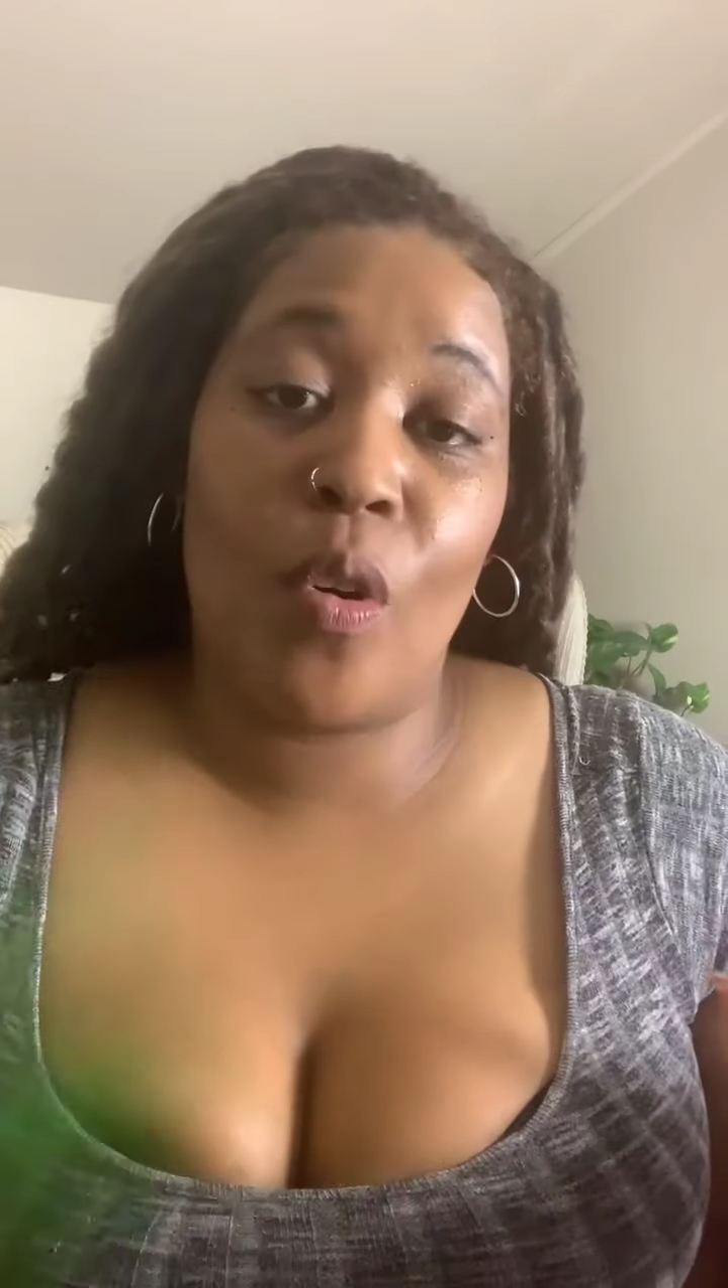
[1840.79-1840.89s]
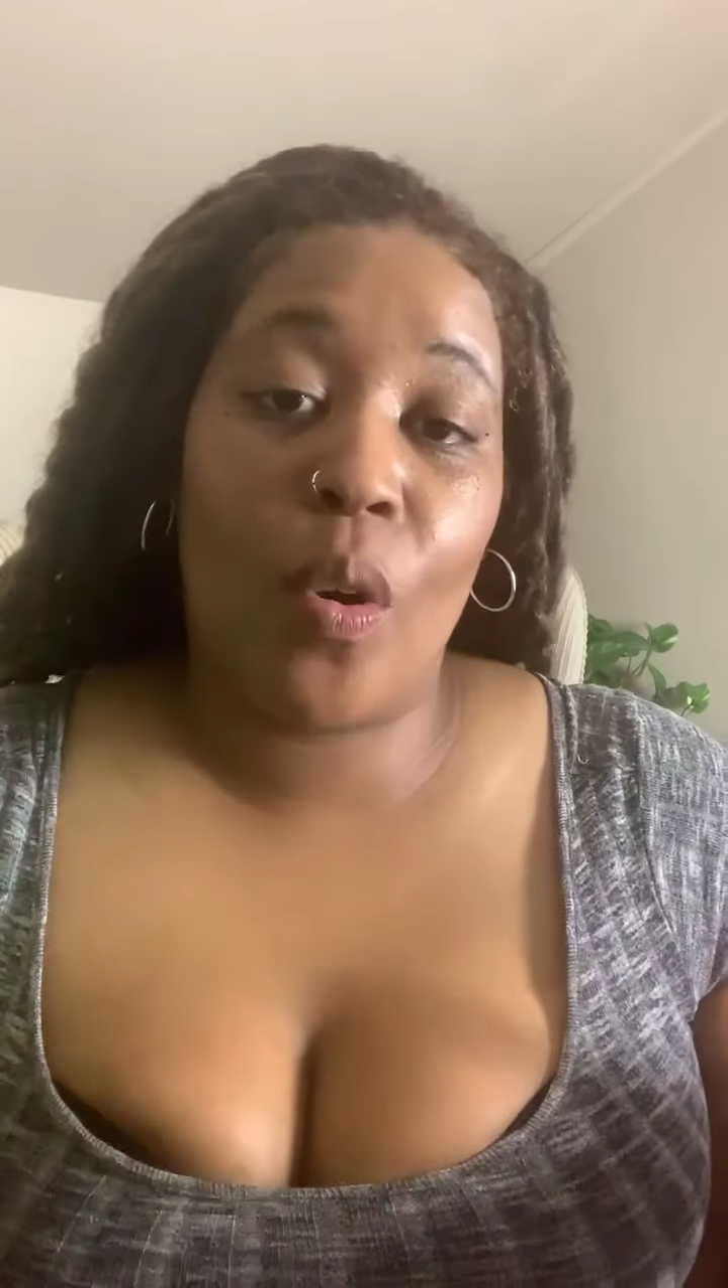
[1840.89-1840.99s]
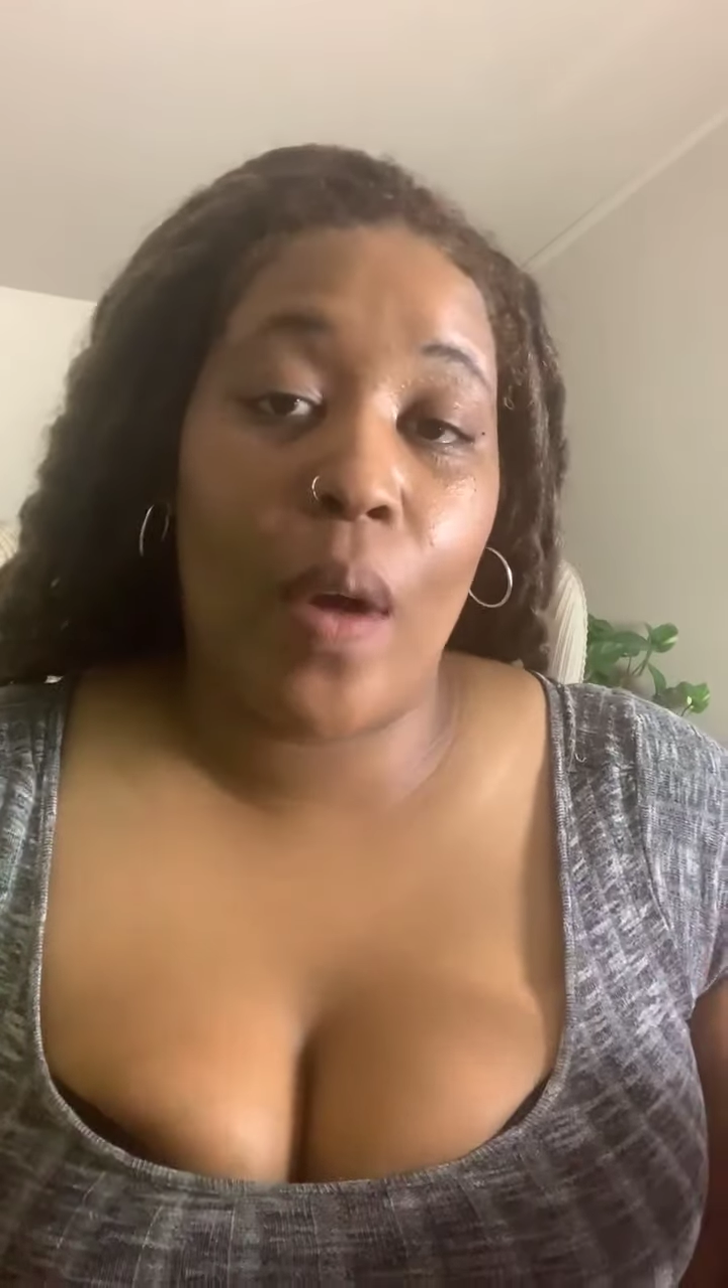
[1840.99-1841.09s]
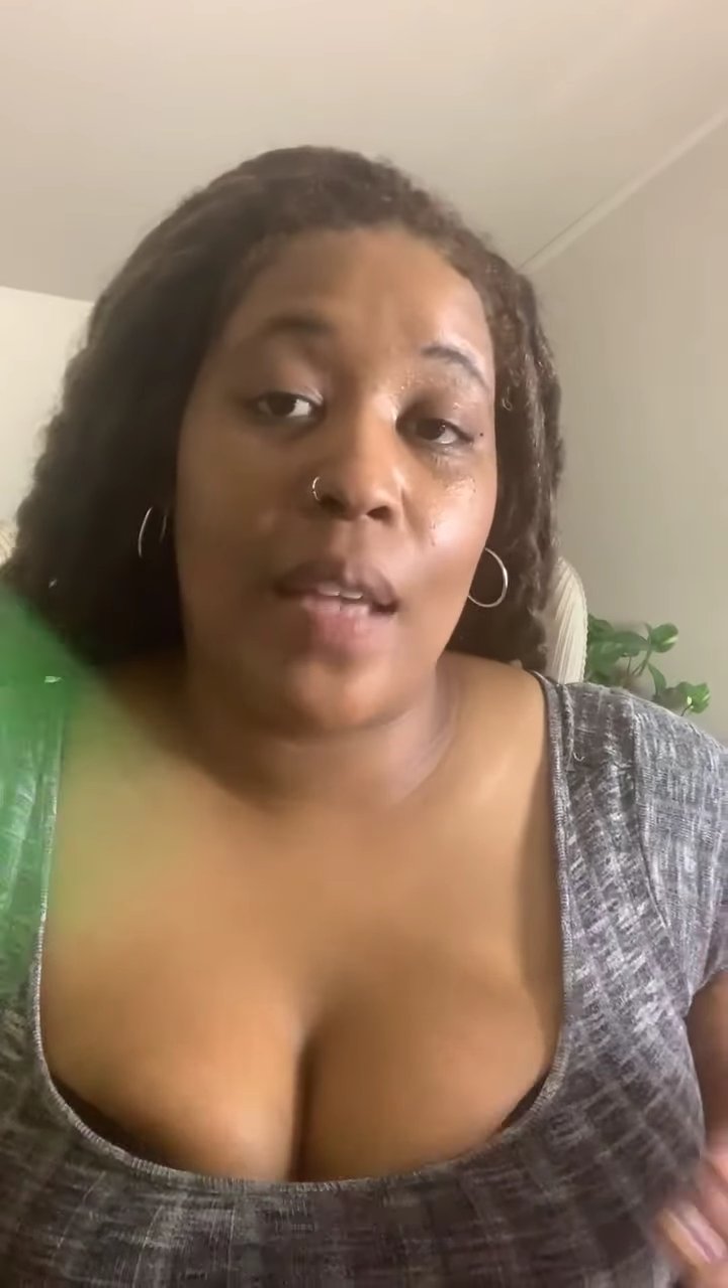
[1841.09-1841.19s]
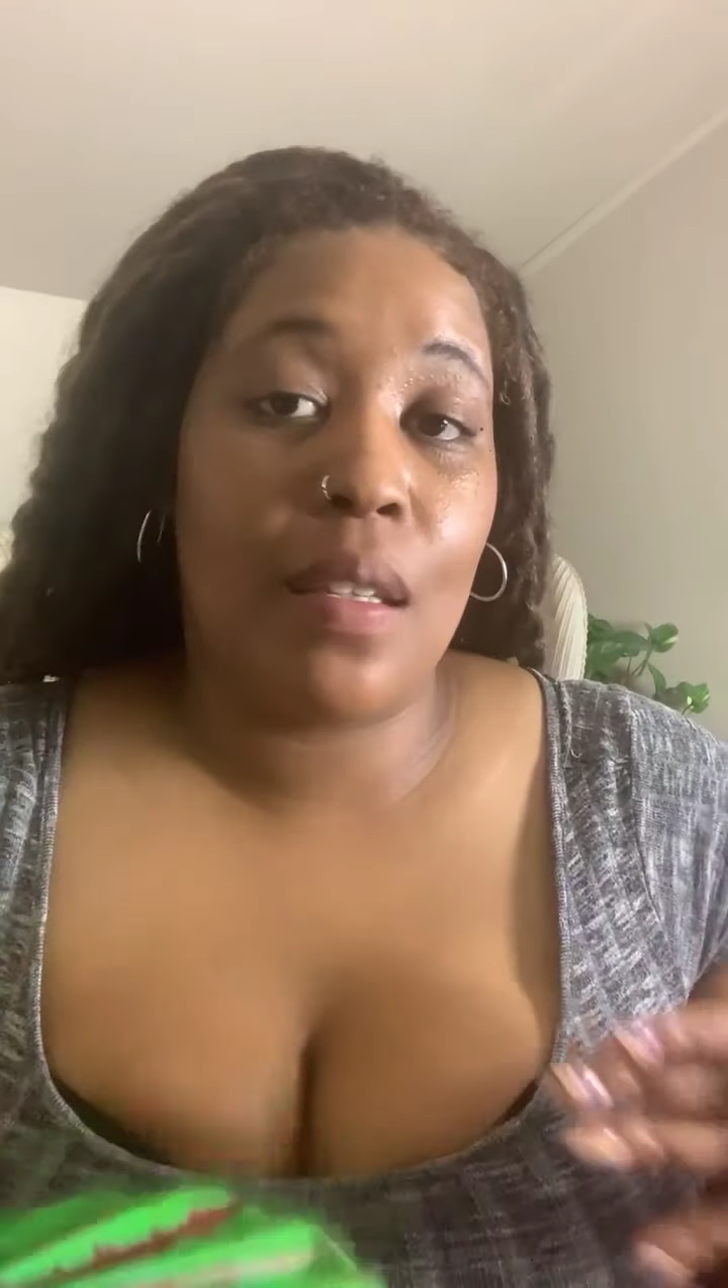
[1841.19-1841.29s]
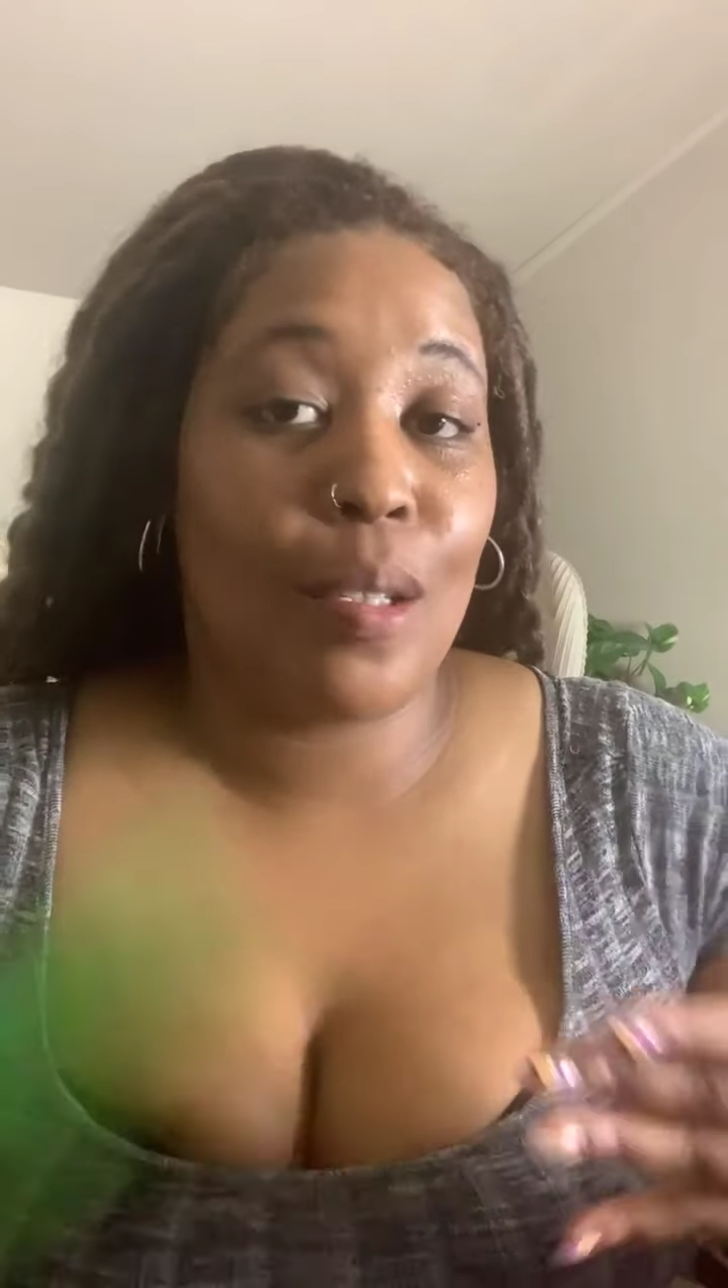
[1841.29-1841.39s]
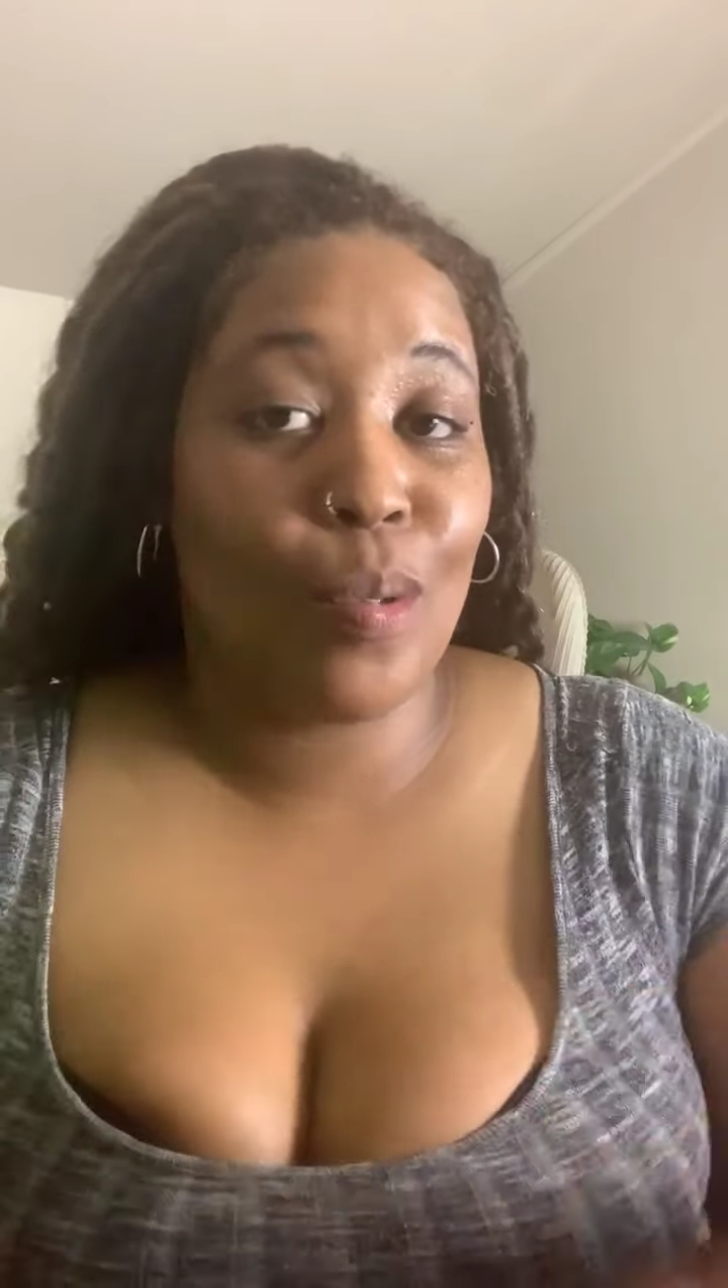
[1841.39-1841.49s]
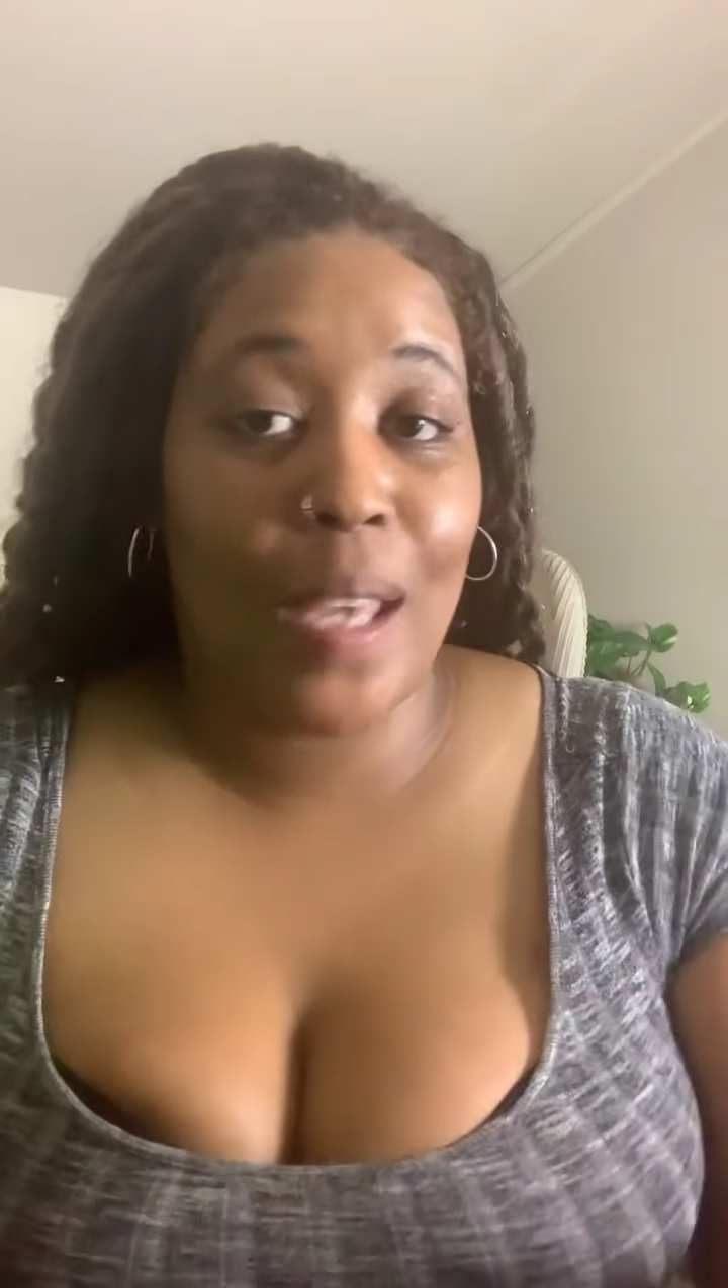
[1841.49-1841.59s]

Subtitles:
more questions,